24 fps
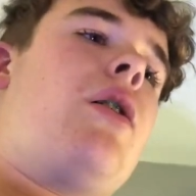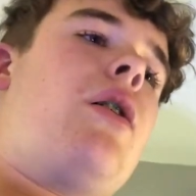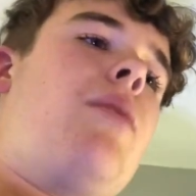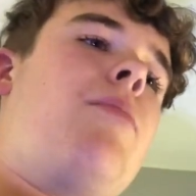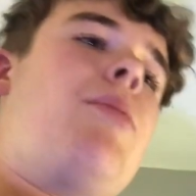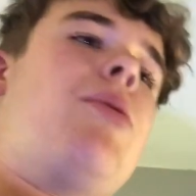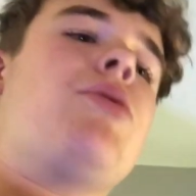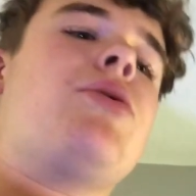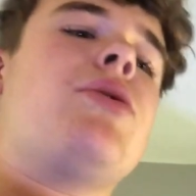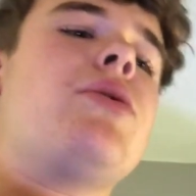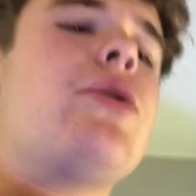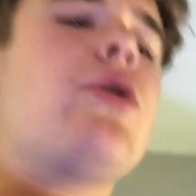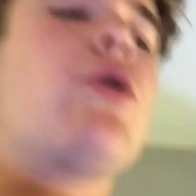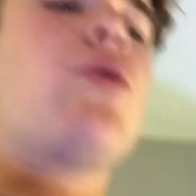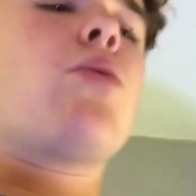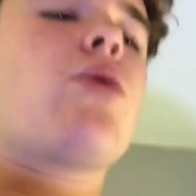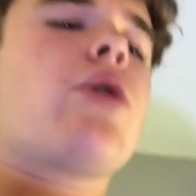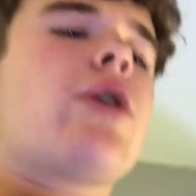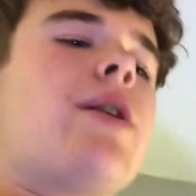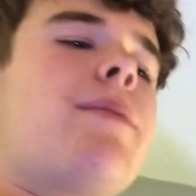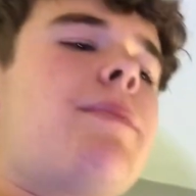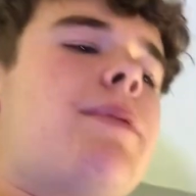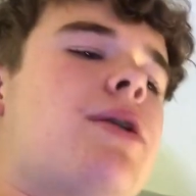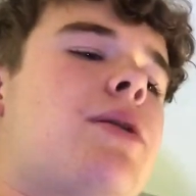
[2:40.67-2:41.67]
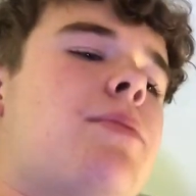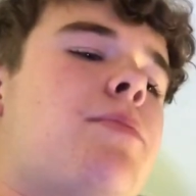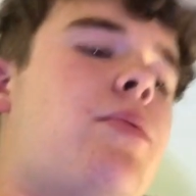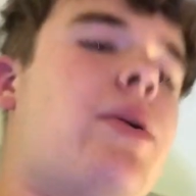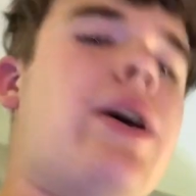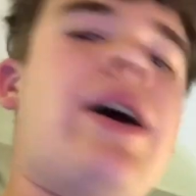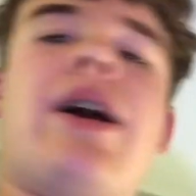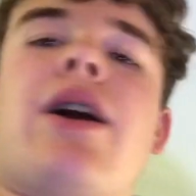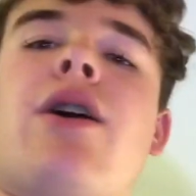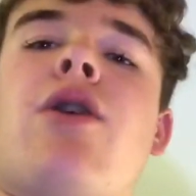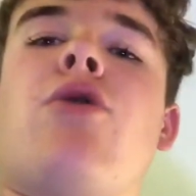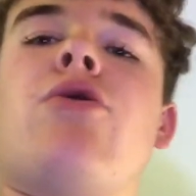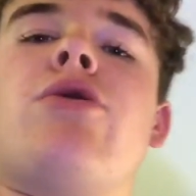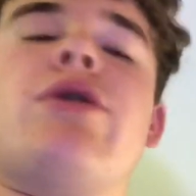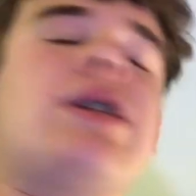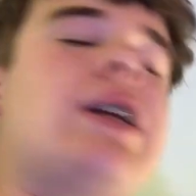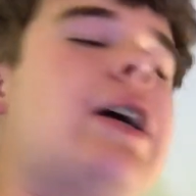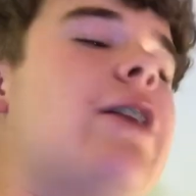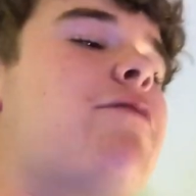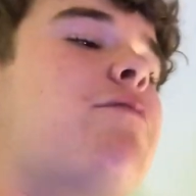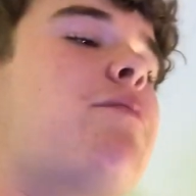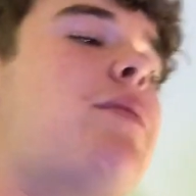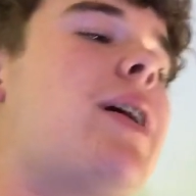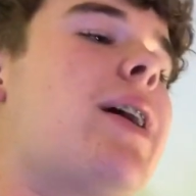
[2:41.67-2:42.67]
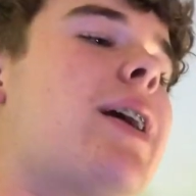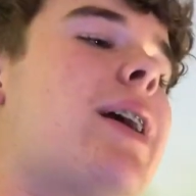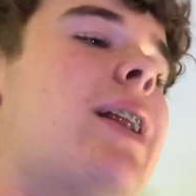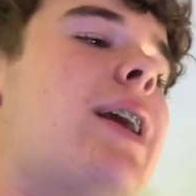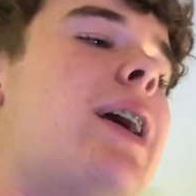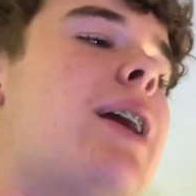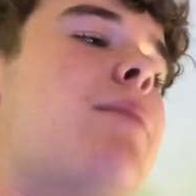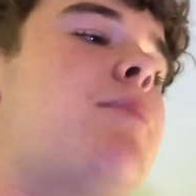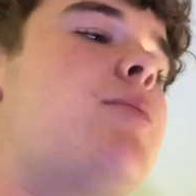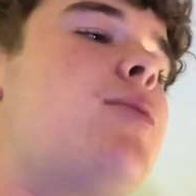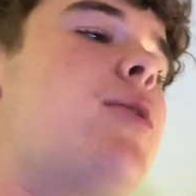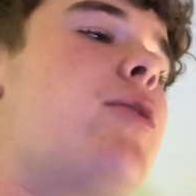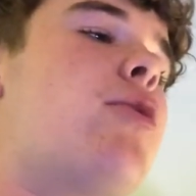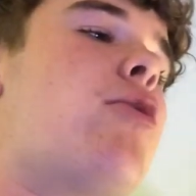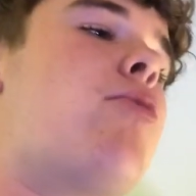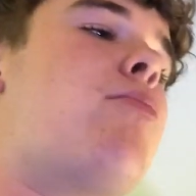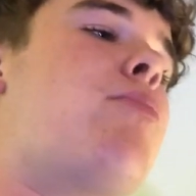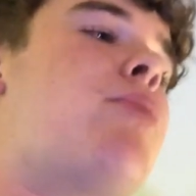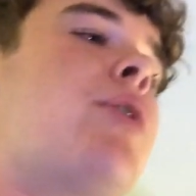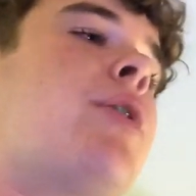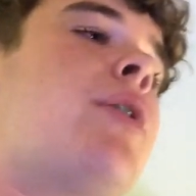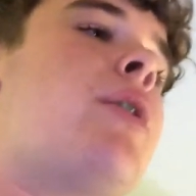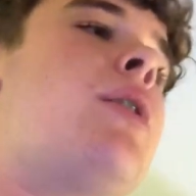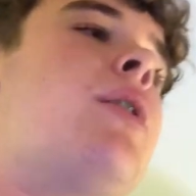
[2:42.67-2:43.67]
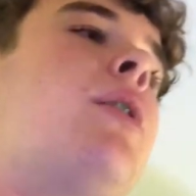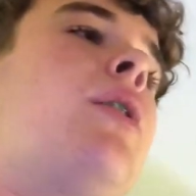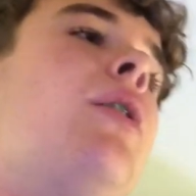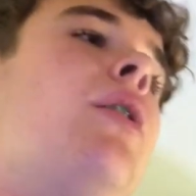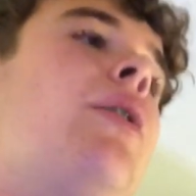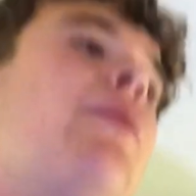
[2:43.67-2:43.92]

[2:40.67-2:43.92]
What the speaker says: I was a little worried about the black ghost knife picking at them a little bit.